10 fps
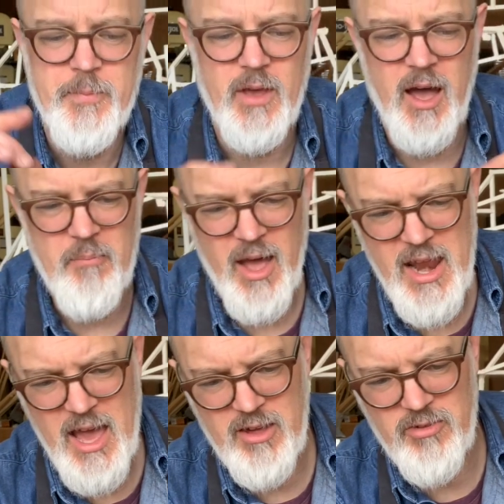I
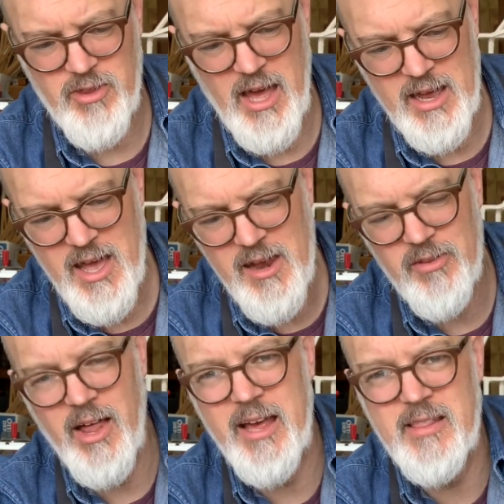kind
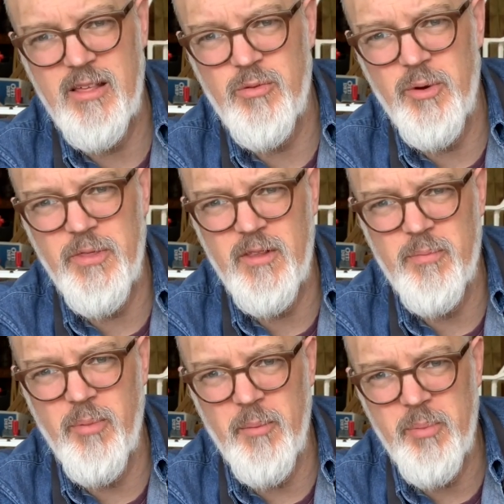of like this with its
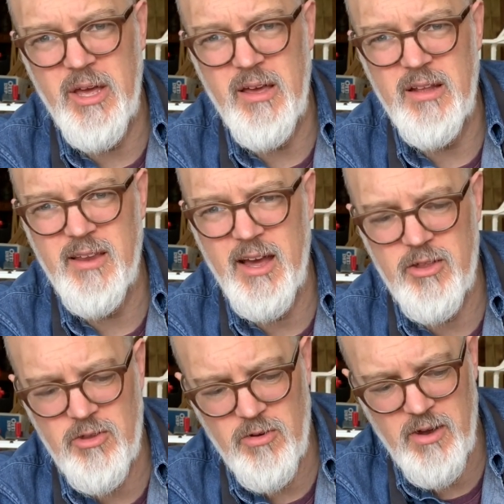bumpy
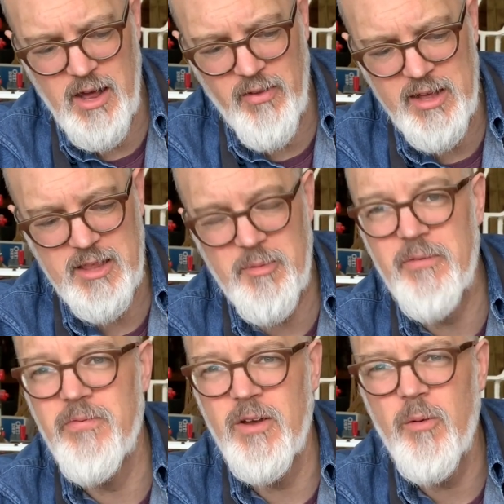texture, and I like that my
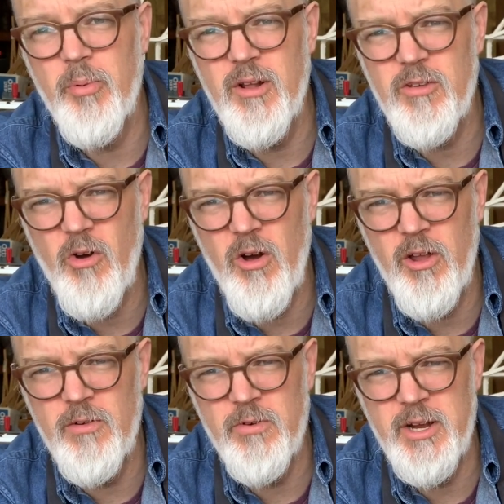fingerprints are all
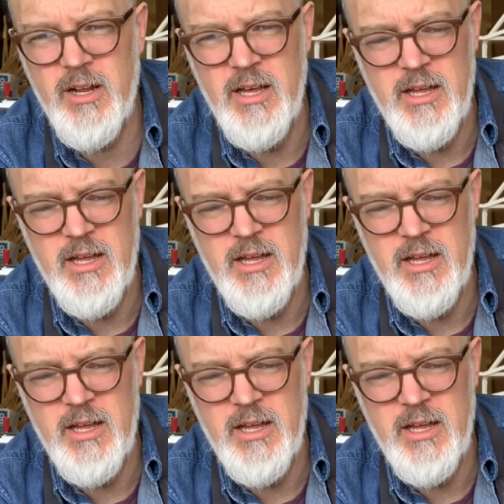over it.